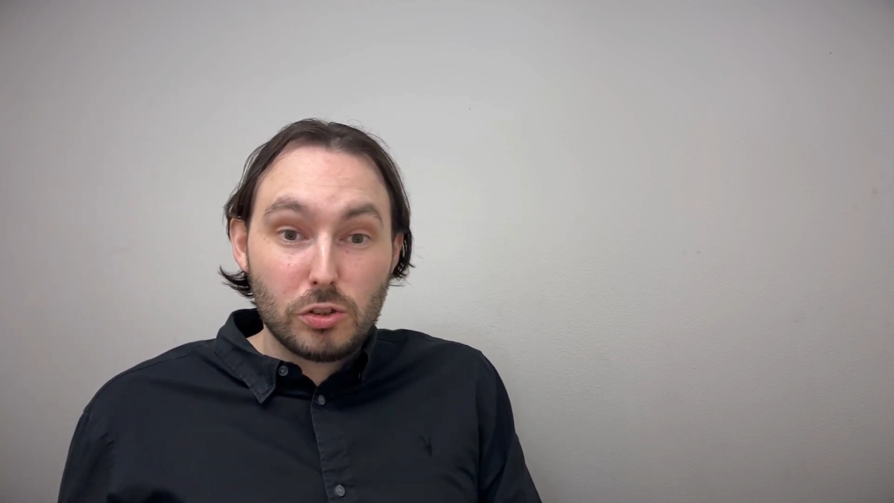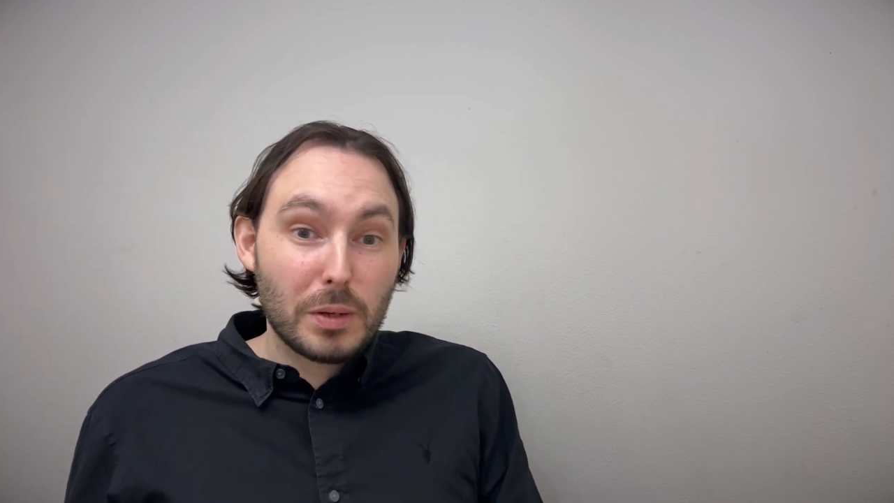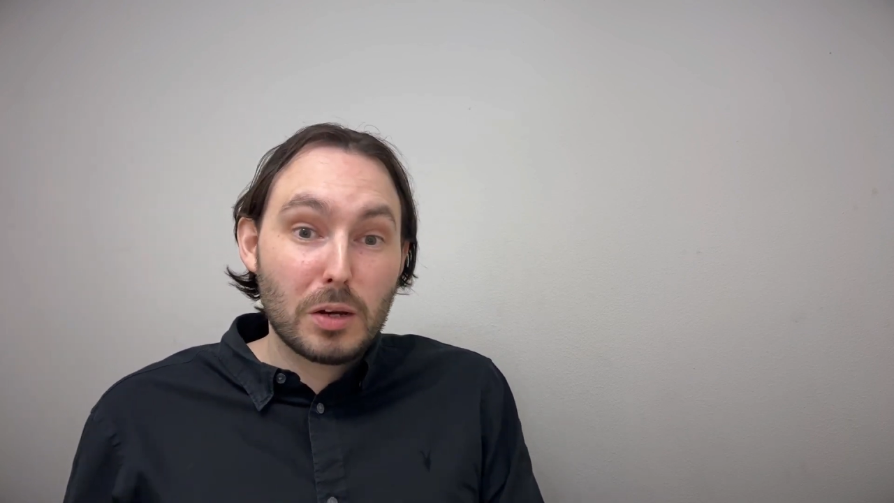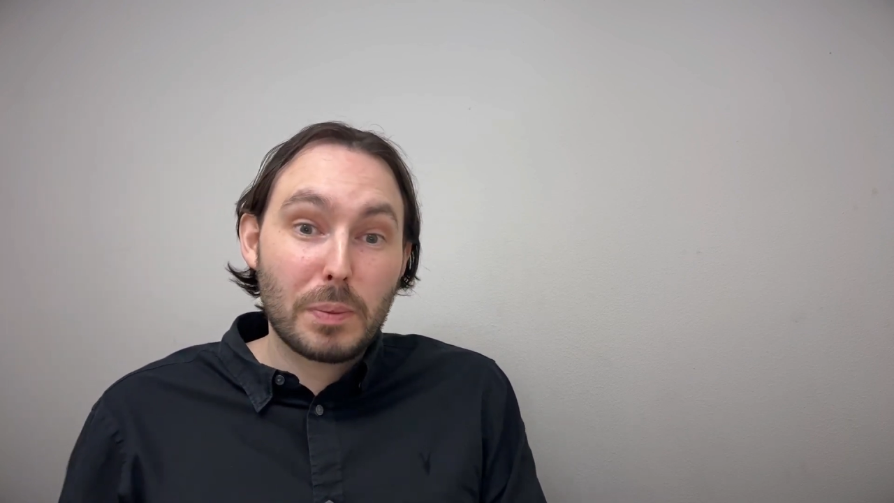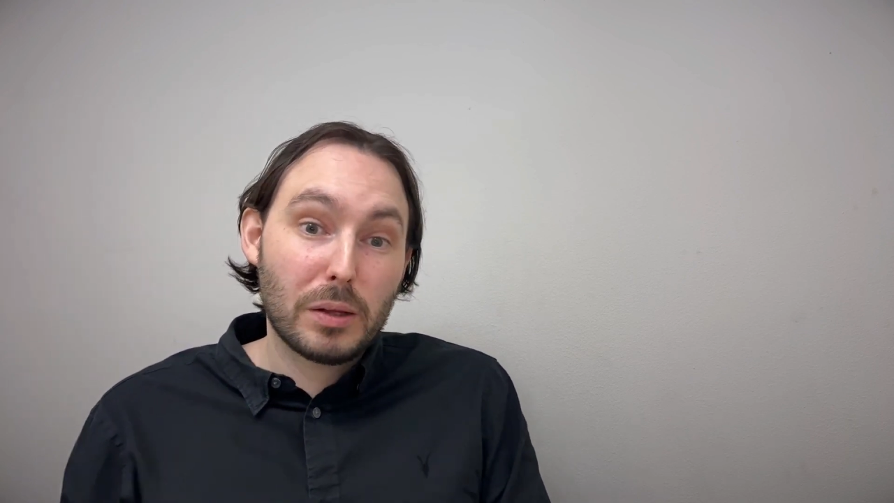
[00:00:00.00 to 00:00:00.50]
may
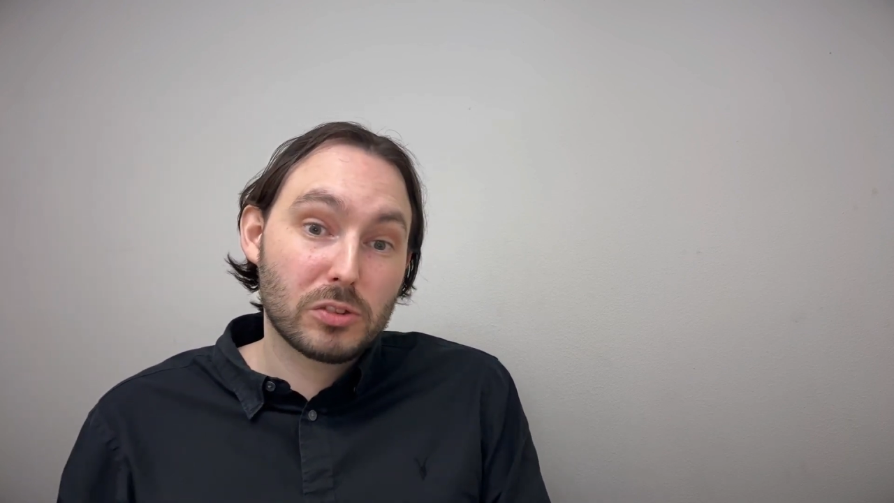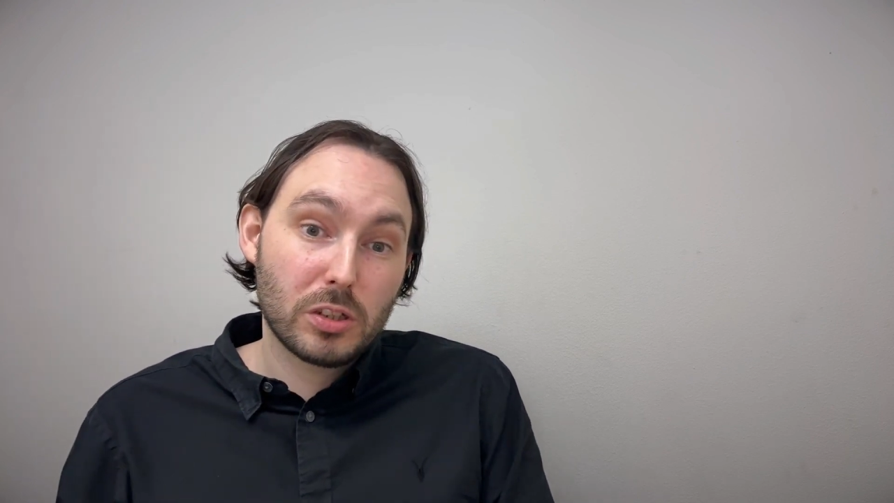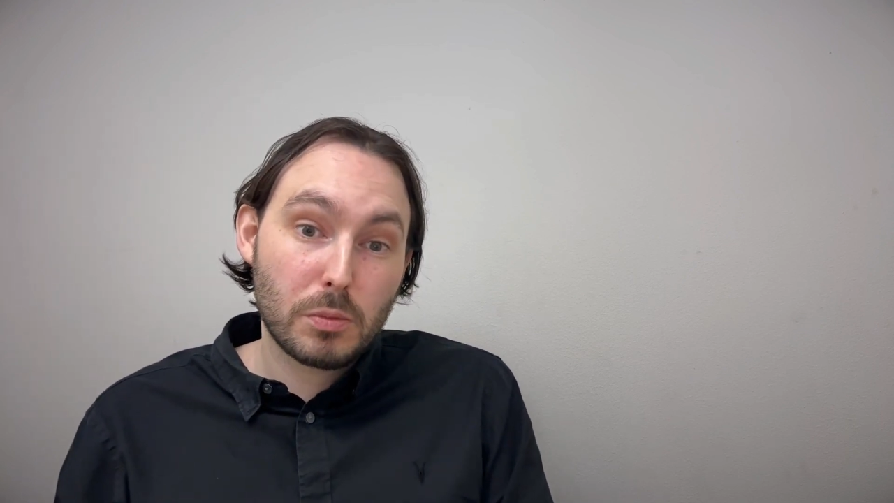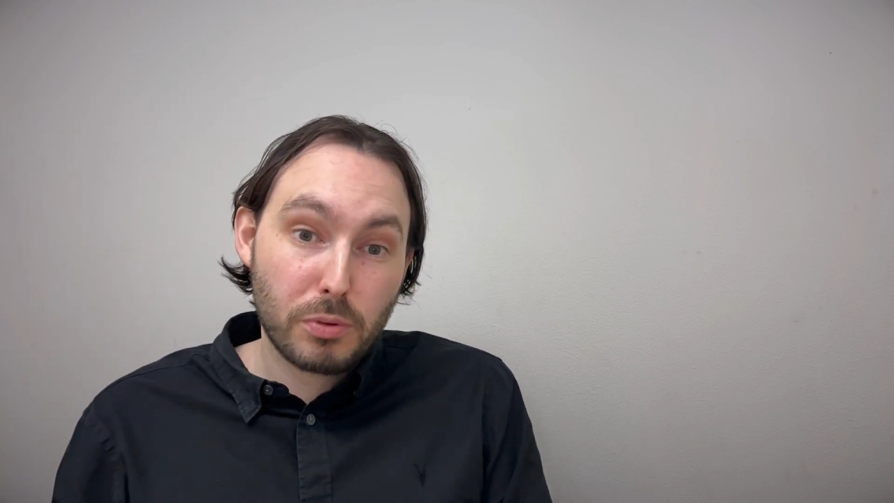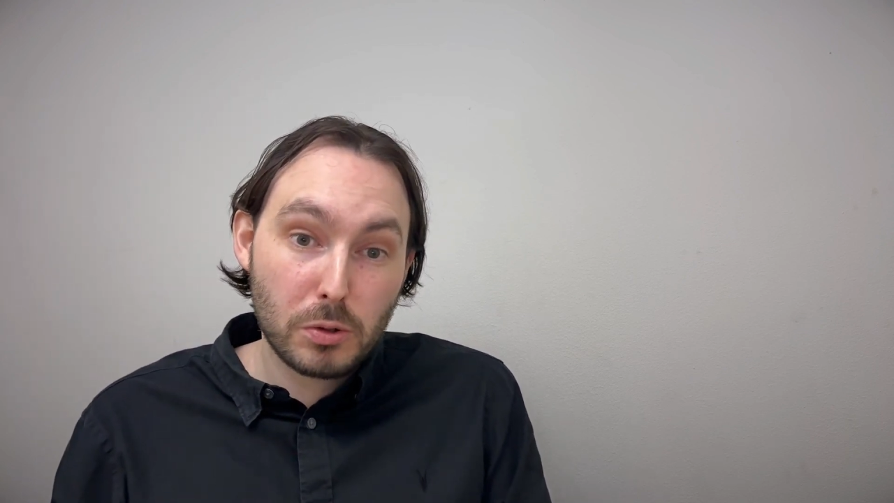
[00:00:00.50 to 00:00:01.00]
not be able
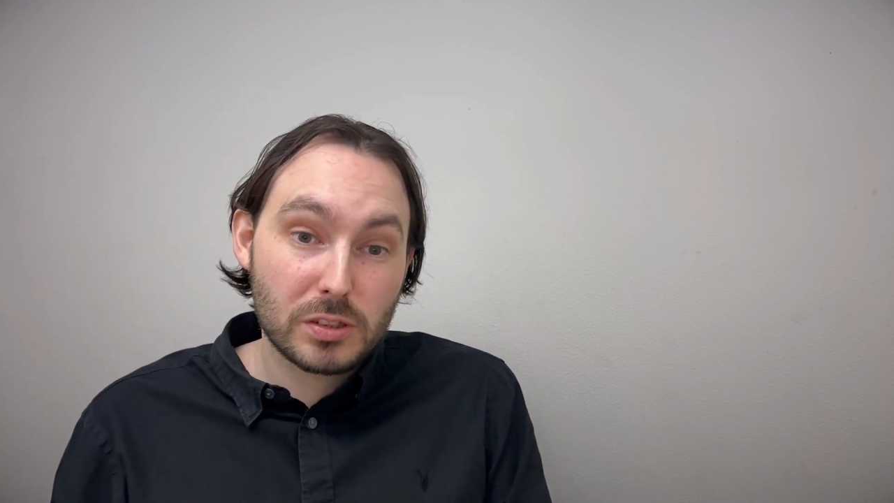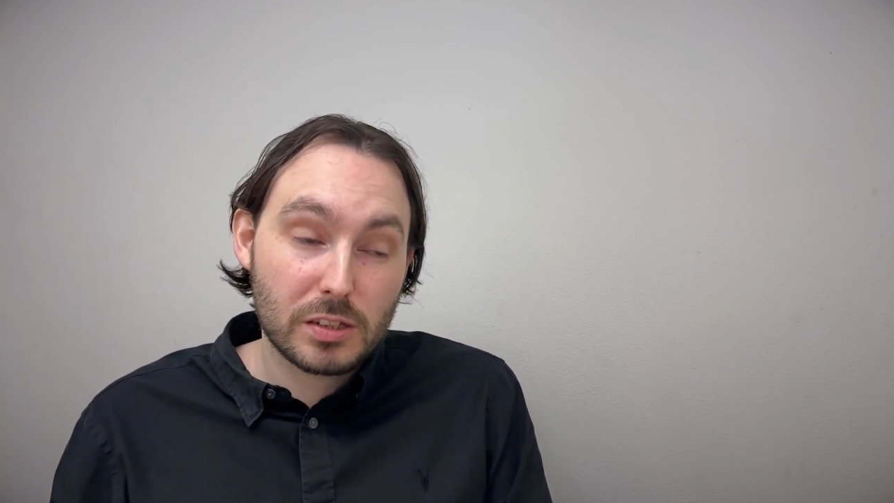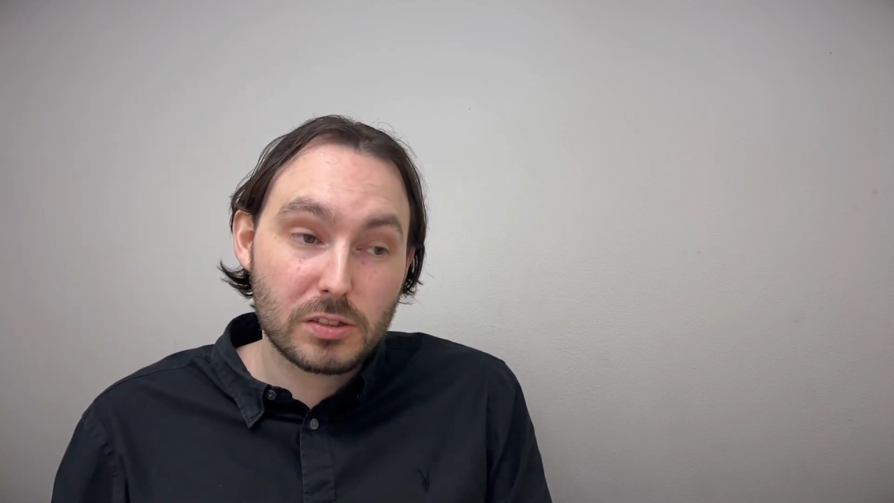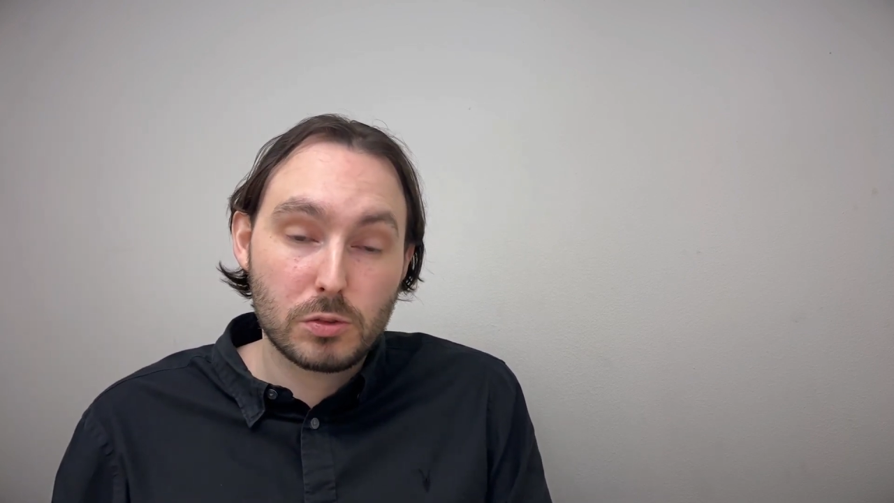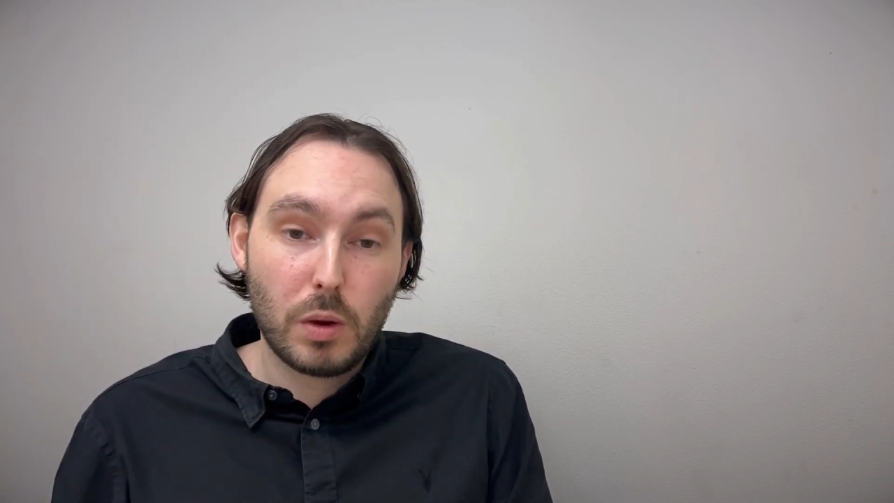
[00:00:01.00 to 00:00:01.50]
to
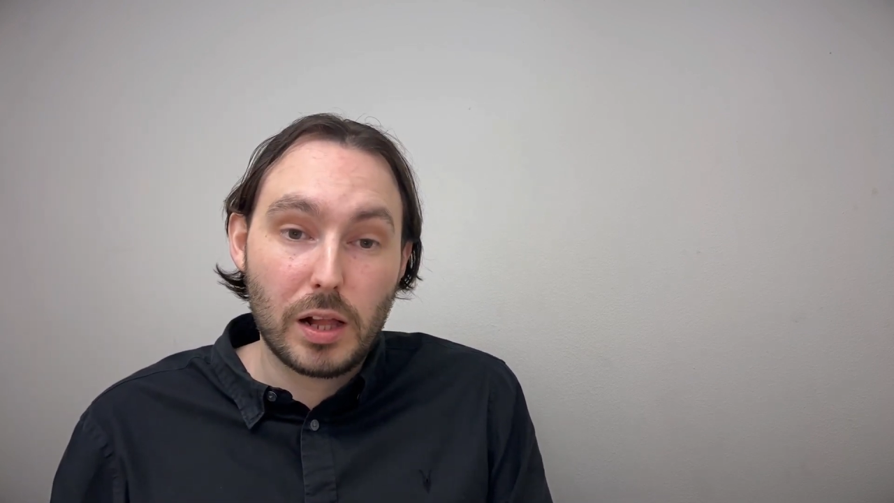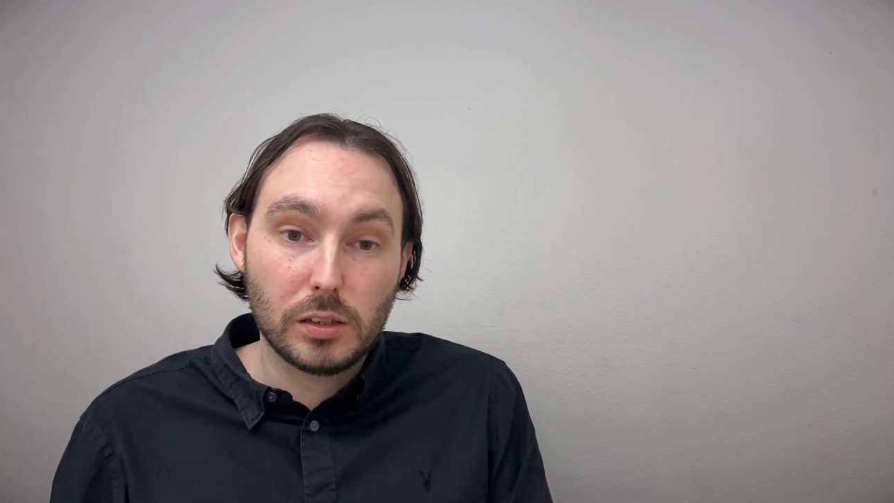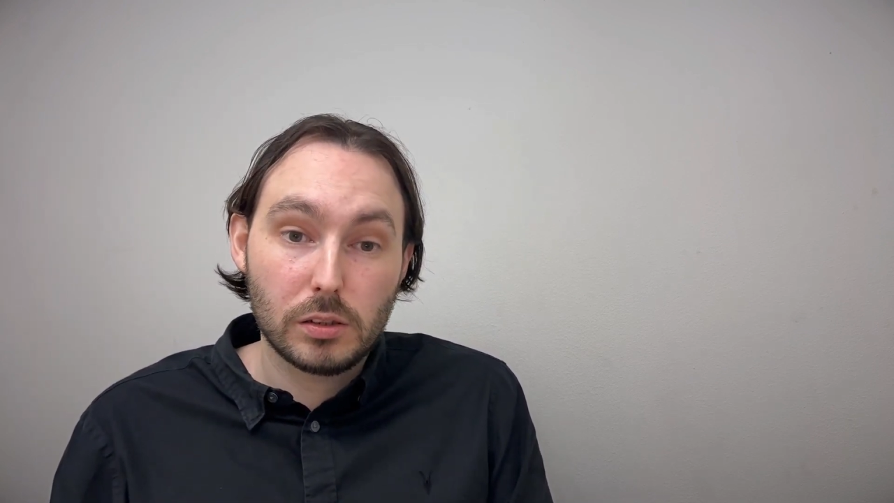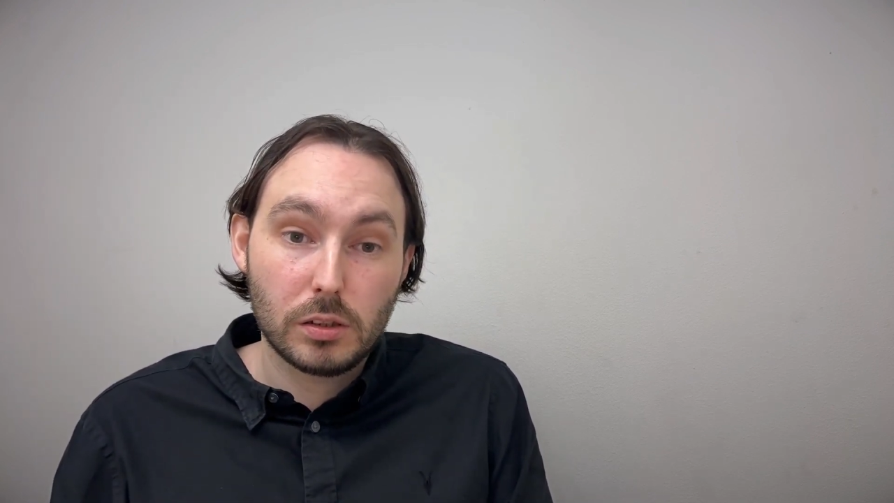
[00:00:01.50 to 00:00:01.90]
process as well.